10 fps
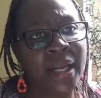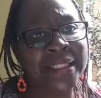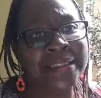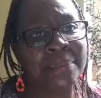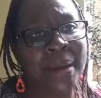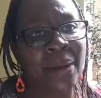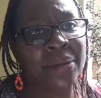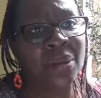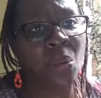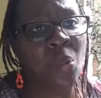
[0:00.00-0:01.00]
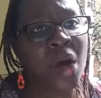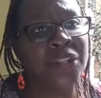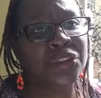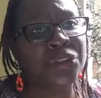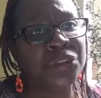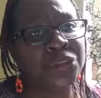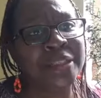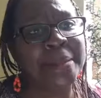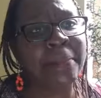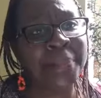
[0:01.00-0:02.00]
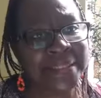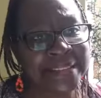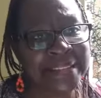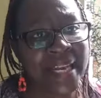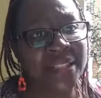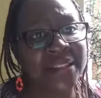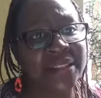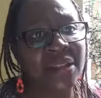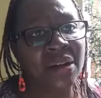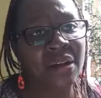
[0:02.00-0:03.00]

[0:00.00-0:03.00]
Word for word: it's about 1 to 3%